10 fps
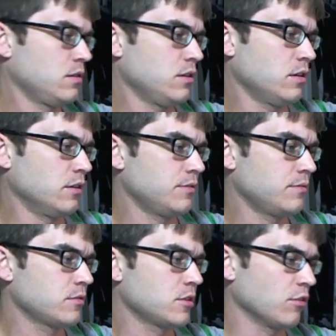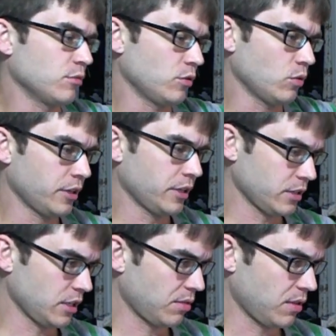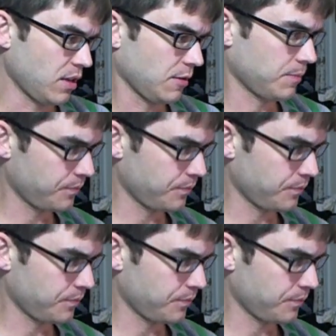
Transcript: and government warning type thing.